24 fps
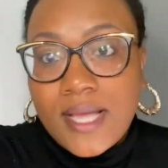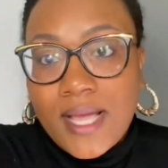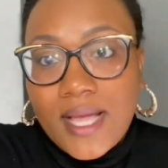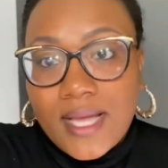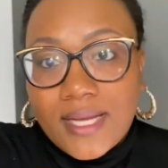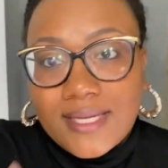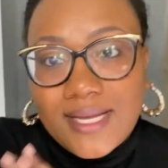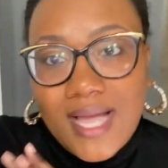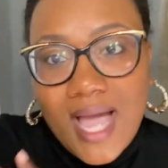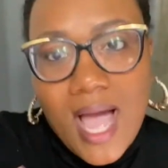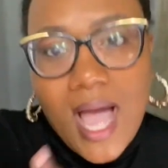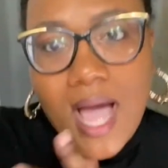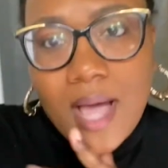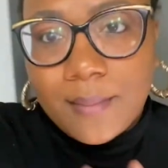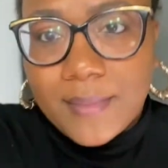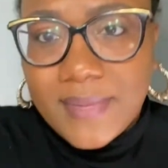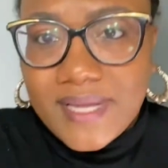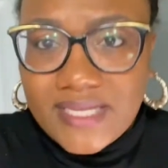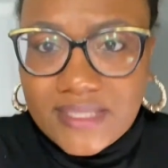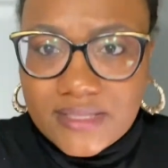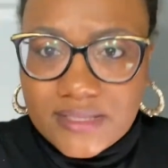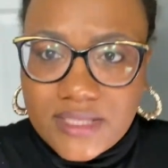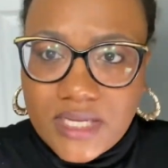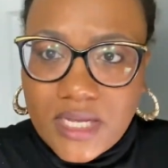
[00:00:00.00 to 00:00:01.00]

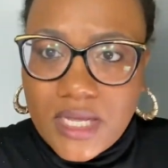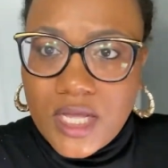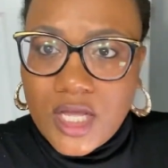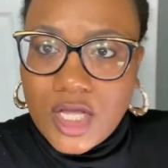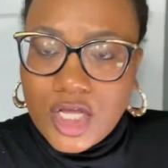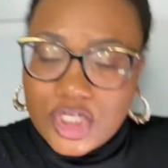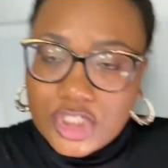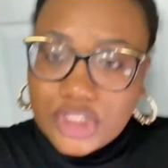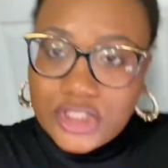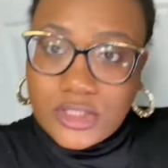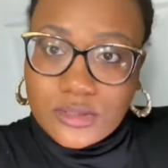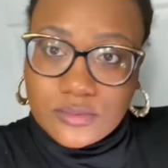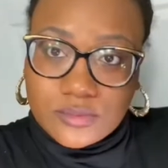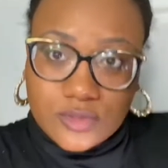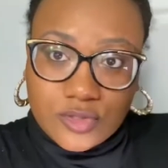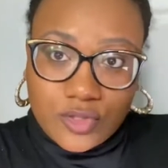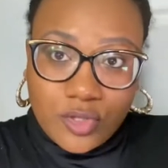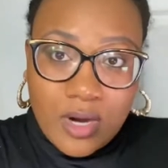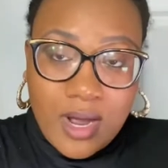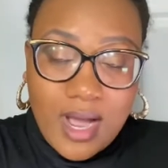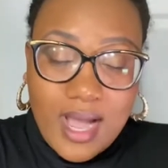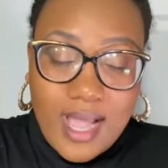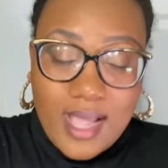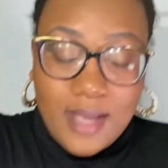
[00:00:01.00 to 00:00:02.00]
comment,
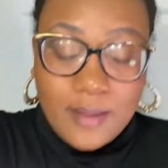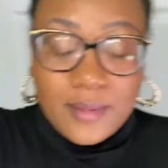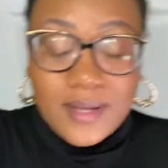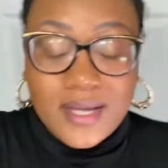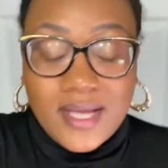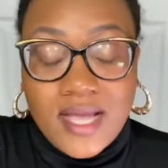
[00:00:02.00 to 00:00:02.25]
subscribe.